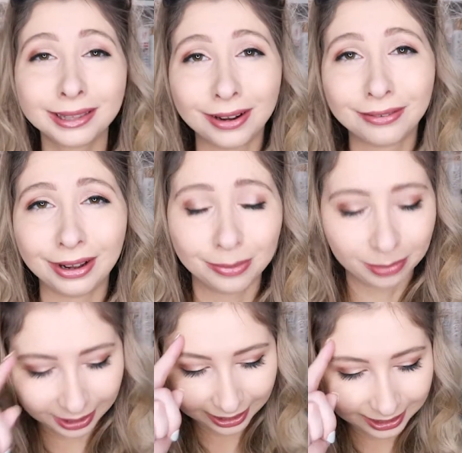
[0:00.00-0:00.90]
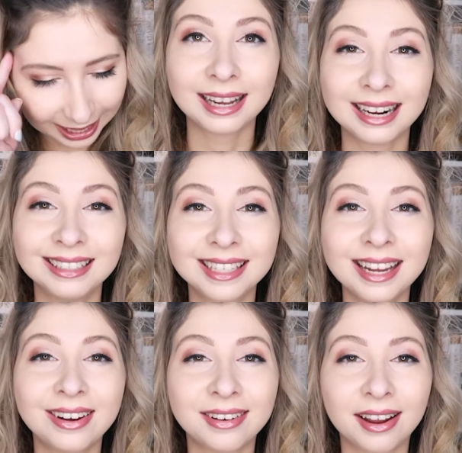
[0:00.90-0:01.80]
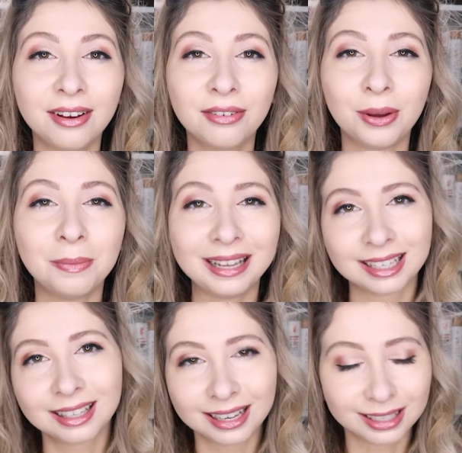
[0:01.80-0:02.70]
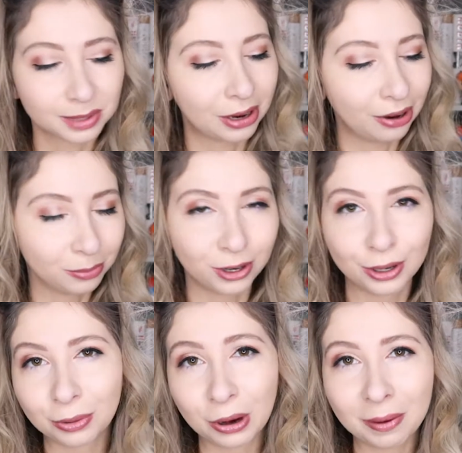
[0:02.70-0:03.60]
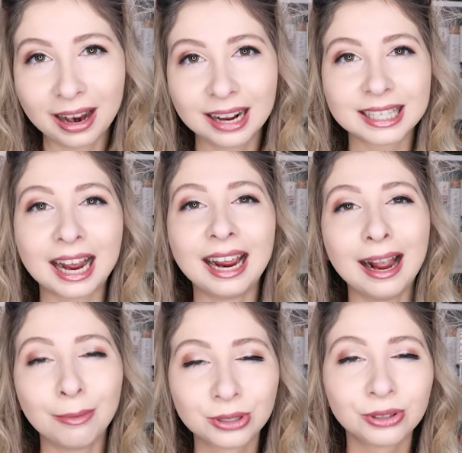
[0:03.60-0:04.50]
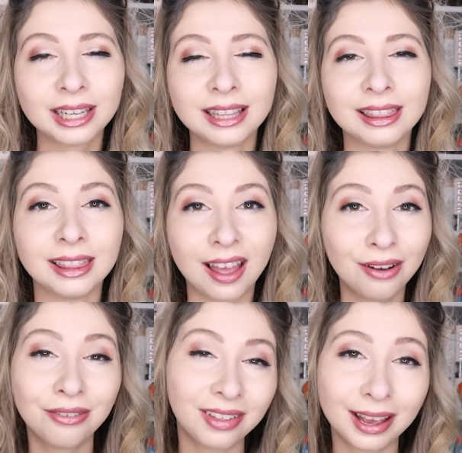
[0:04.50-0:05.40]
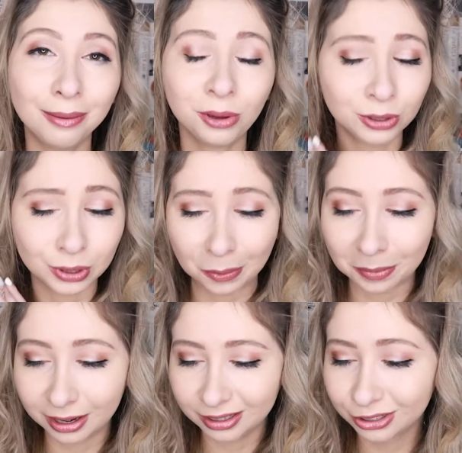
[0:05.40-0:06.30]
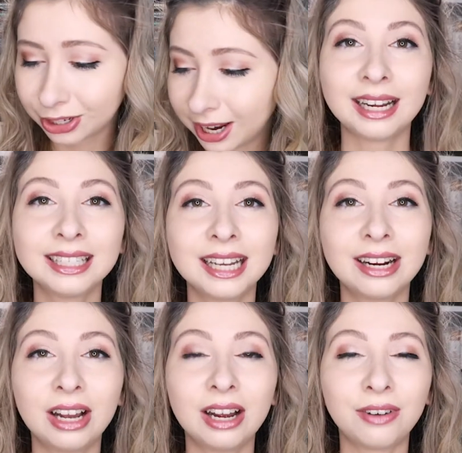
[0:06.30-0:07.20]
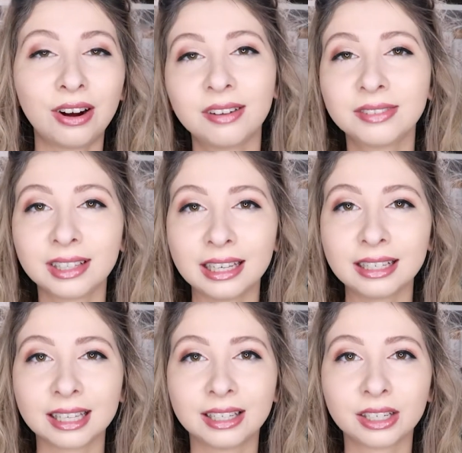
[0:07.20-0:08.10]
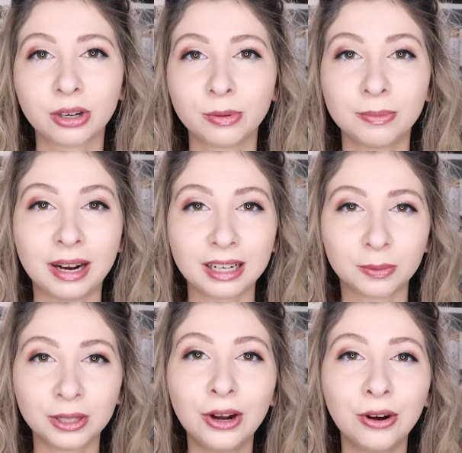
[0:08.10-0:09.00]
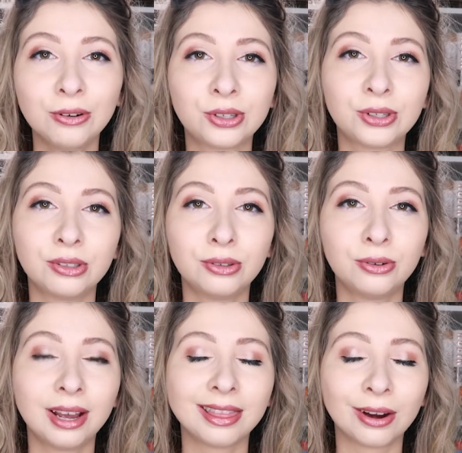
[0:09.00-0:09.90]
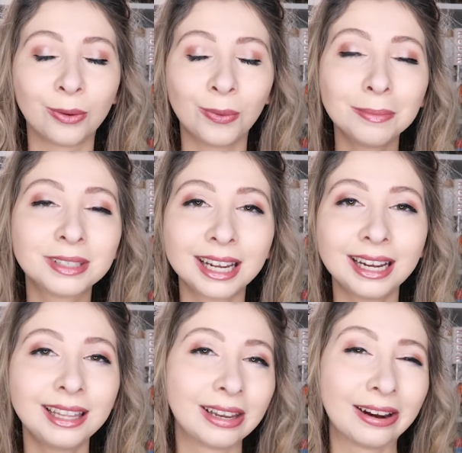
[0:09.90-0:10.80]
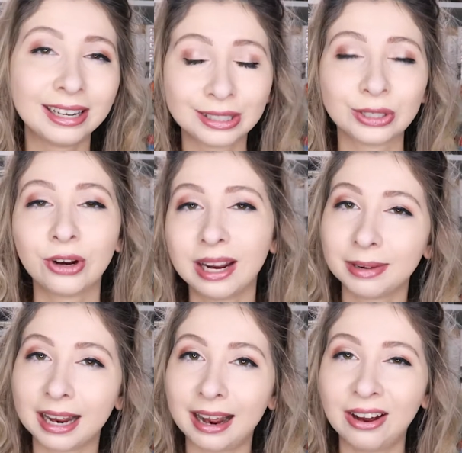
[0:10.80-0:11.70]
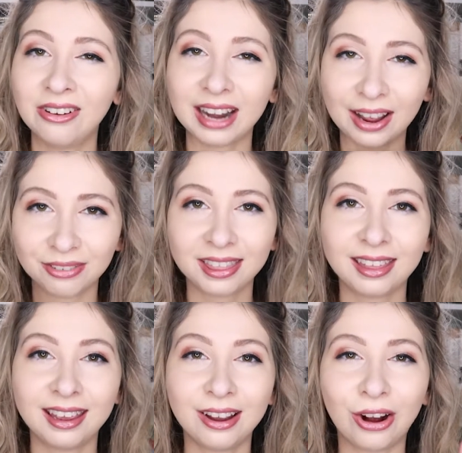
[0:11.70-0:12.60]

love Unplugged. I cannot say enough amazing things about Unplugged book box. I absolutely love them so much. Like I said, I'll have all of the links in the description box below to their website, their Instagram account, everything,